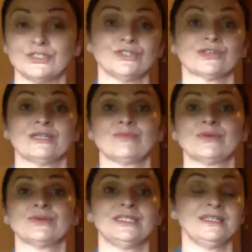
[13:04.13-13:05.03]
your
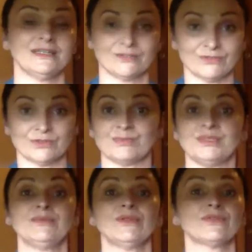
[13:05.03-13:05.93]
employee and for
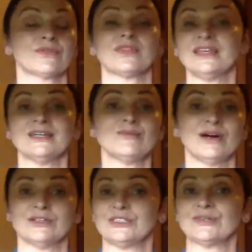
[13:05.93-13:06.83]
people to think
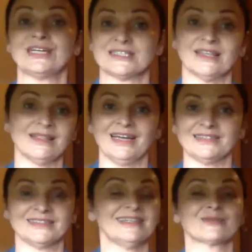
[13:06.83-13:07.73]
about you as a light,
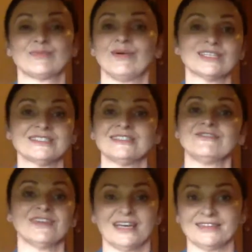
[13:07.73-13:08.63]
that
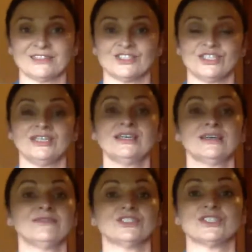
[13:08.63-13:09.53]
positive energy,
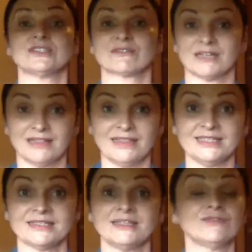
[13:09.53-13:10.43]
which is
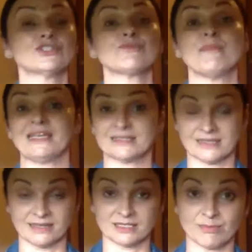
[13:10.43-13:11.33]
realistic, which makes
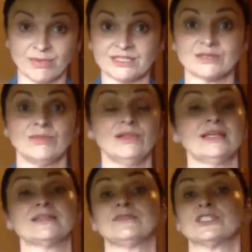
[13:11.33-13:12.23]
things possible,
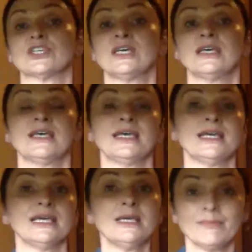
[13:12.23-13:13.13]
and which
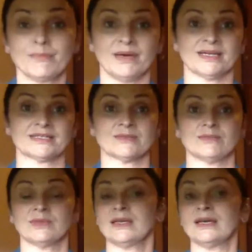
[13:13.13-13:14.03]
impacts
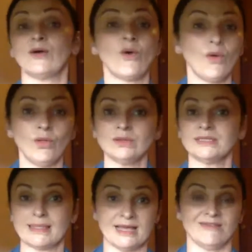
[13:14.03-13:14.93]
all
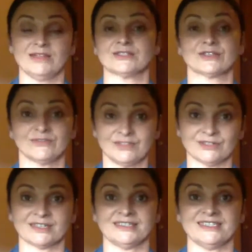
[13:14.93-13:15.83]
the levels of the
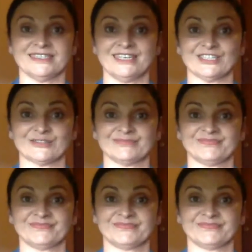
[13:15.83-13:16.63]
organization.